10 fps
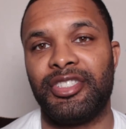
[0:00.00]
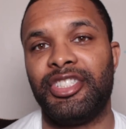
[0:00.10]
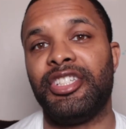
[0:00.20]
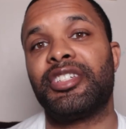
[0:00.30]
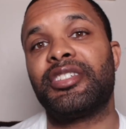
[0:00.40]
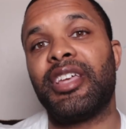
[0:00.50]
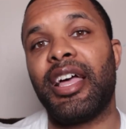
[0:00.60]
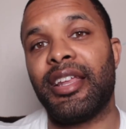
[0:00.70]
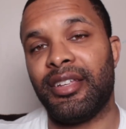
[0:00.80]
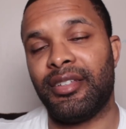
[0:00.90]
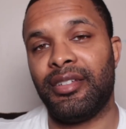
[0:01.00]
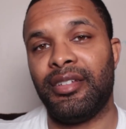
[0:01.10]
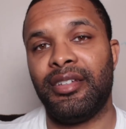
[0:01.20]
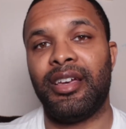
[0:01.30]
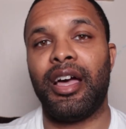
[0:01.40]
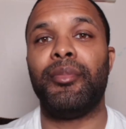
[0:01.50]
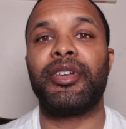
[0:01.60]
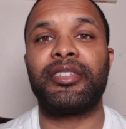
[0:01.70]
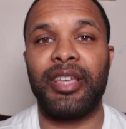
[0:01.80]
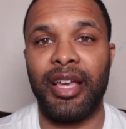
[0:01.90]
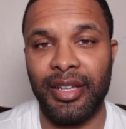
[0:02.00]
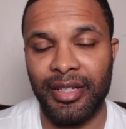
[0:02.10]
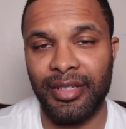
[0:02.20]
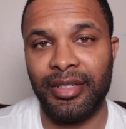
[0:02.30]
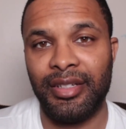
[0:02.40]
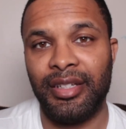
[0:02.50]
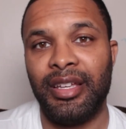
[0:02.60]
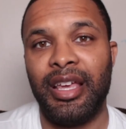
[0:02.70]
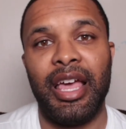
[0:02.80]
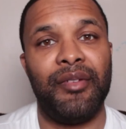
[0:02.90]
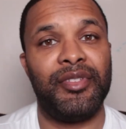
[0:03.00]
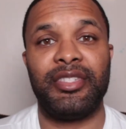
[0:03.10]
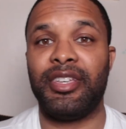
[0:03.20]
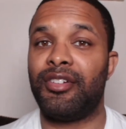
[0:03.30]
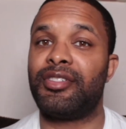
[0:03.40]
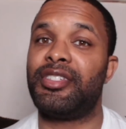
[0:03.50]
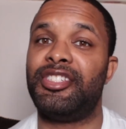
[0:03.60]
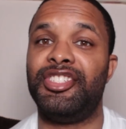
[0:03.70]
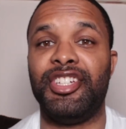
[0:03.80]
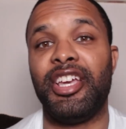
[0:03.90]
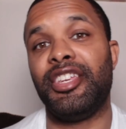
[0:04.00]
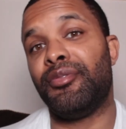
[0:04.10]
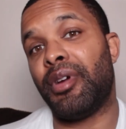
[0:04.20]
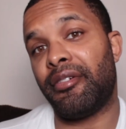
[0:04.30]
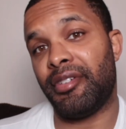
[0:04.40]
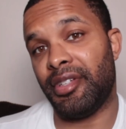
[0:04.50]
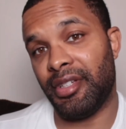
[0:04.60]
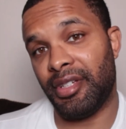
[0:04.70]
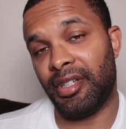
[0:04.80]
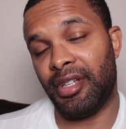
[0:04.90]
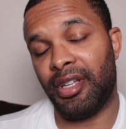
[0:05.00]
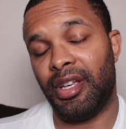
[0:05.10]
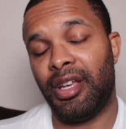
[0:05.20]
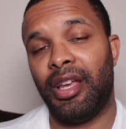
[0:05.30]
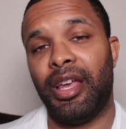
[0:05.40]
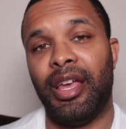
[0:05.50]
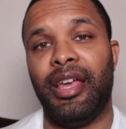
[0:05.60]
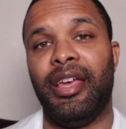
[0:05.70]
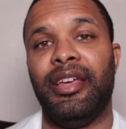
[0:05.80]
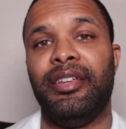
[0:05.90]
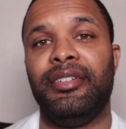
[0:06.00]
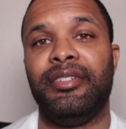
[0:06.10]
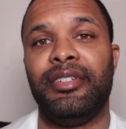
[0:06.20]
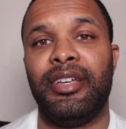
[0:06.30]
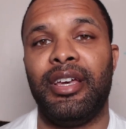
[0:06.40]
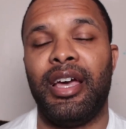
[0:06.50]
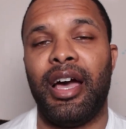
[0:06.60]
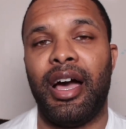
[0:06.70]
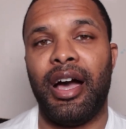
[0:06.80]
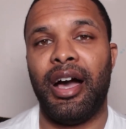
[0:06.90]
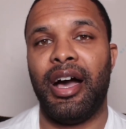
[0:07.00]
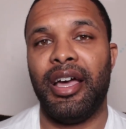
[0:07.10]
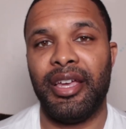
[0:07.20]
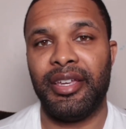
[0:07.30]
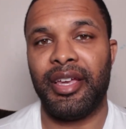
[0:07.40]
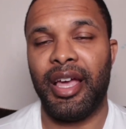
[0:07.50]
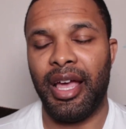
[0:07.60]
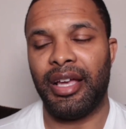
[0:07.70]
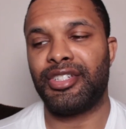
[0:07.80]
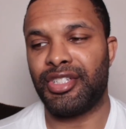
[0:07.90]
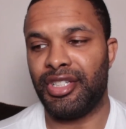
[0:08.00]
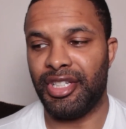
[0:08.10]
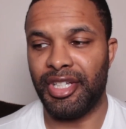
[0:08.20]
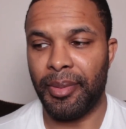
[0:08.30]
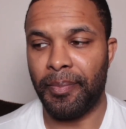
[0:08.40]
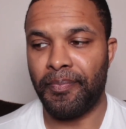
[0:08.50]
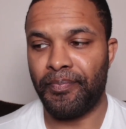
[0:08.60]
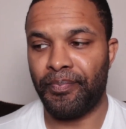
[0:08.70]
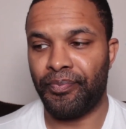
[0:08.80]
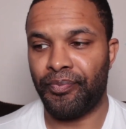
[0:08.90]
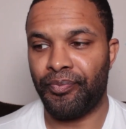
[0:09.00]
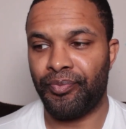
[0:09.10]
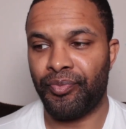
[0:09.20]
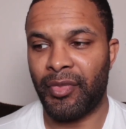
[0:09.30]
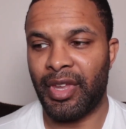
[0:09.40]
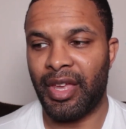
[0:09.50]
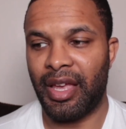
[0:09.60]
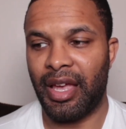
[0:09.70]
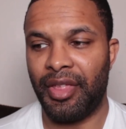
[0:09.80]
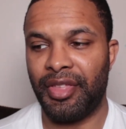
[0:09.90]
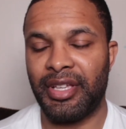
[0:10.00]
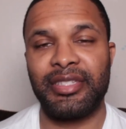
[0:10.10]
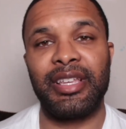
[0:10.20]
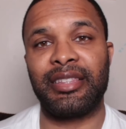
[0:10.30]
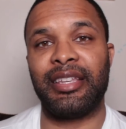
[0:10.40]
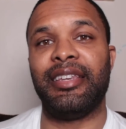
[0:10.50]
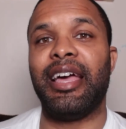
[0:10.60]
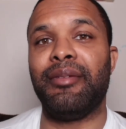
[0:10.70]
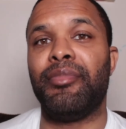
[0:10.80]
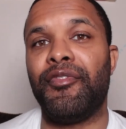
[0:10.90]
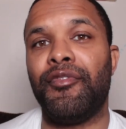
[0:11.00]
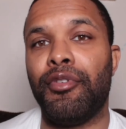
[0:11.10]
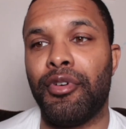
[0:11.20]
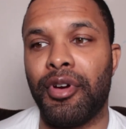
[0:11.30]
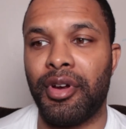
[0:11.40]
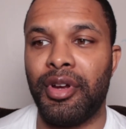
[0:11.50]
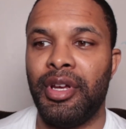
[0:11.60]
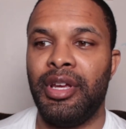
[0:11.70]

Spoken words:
She's excited. I'm excited. Haven't seen her since January. And I think it's like the night before,